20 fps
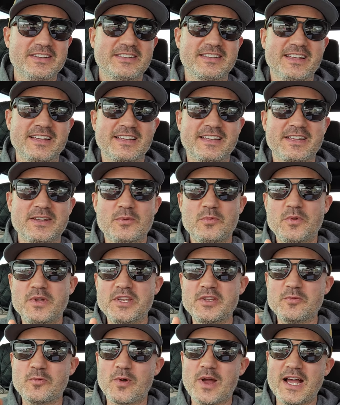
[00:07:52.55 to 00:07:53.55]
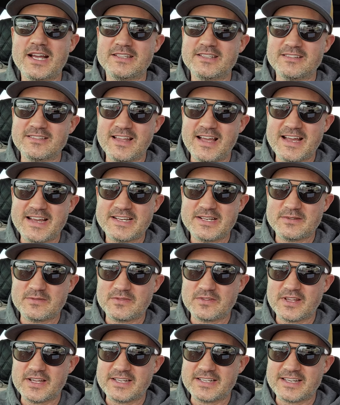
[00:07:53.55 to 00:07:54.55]
Like when you ride the line
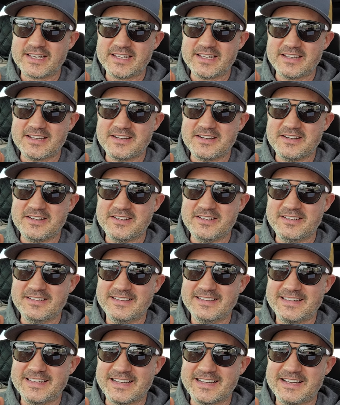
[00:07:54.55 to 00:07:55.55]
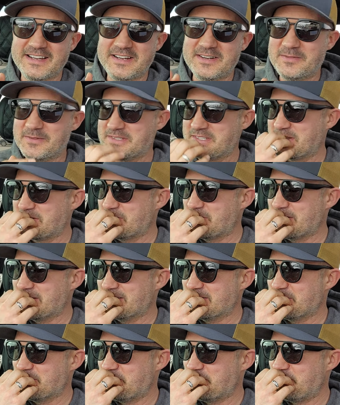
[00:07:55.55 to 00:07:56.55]
of like, uh, uh, what's the
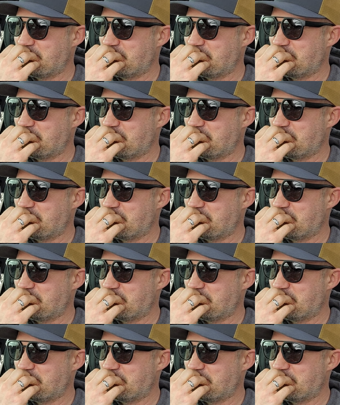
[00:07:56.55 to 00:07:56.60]
word?